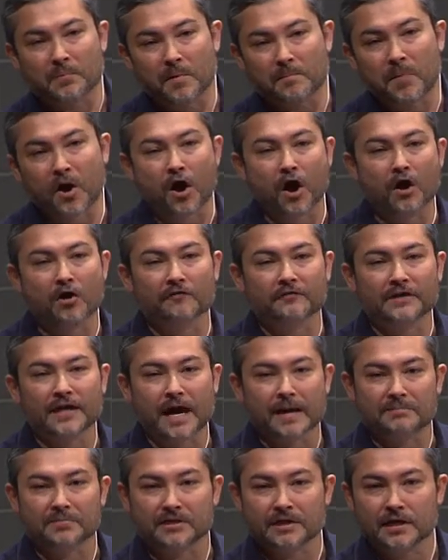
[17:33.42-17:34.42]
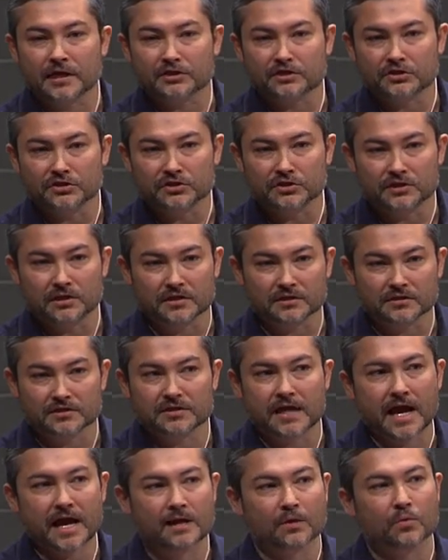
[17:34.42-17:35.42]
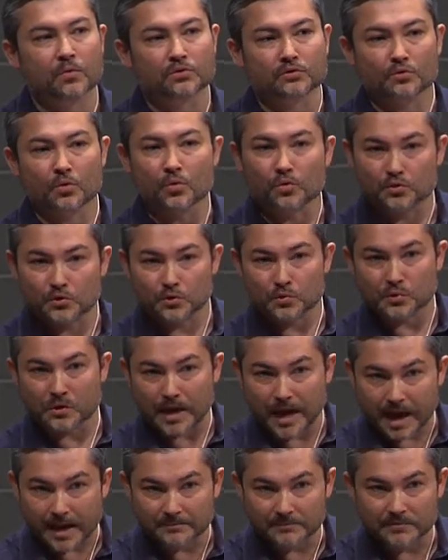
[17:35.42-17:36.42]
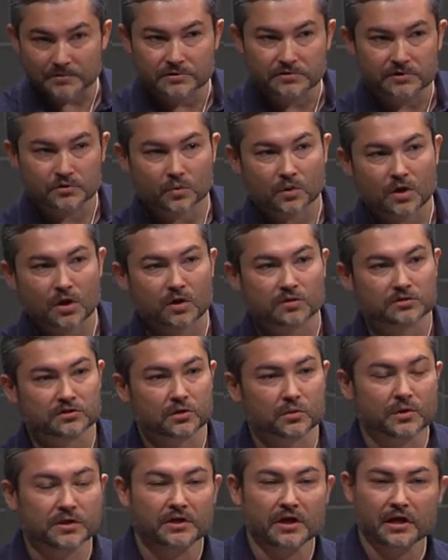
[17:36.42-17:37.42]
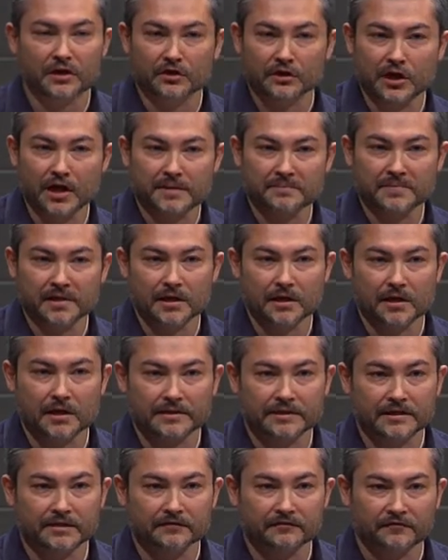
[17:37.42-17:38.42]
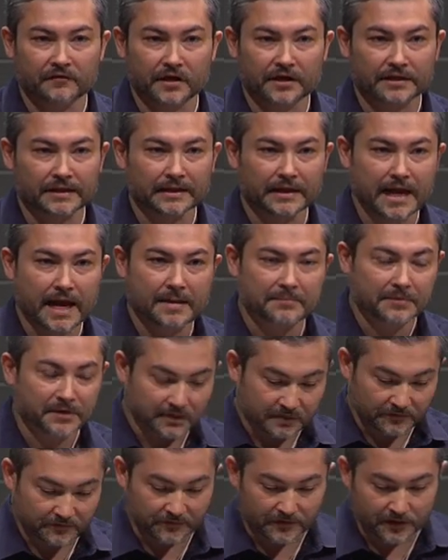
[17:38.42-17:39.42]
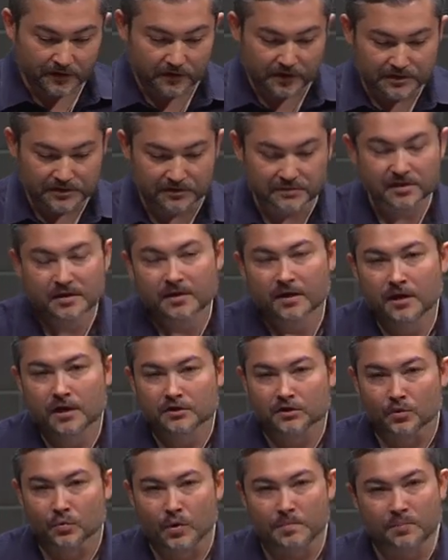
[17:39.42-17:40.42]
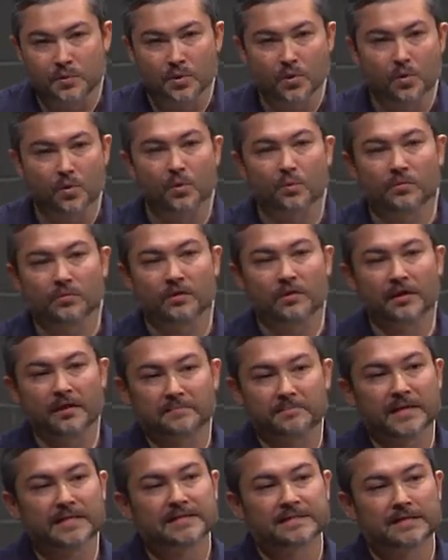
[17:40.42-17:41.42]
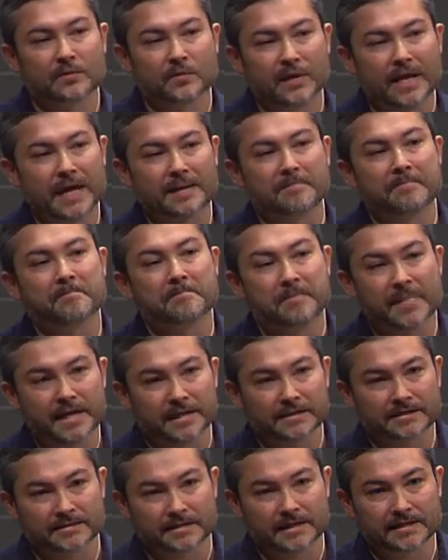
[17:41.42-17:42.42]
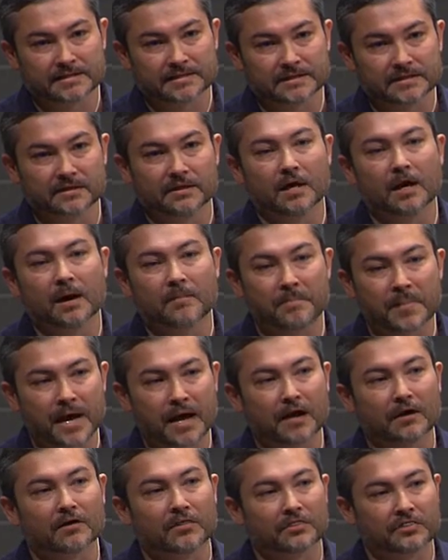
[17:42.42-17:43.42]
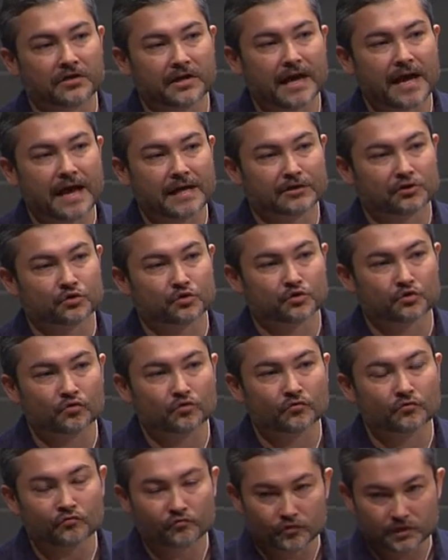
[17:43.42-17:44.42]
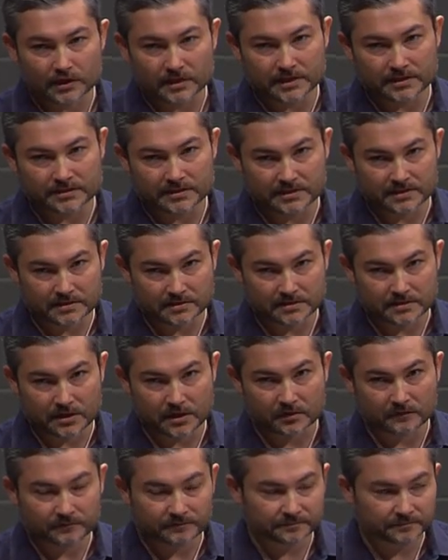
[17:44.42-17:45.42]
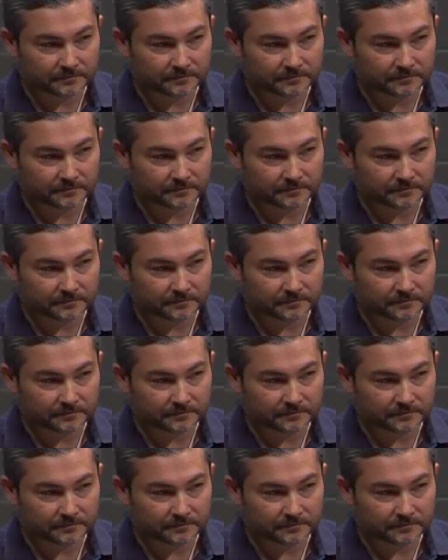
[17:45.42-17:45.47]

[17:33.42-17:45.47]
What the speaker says: Part of the application stack was also Lambda as well, so we could identify the Lambda configuration. So we we had metadata about the actual release itself.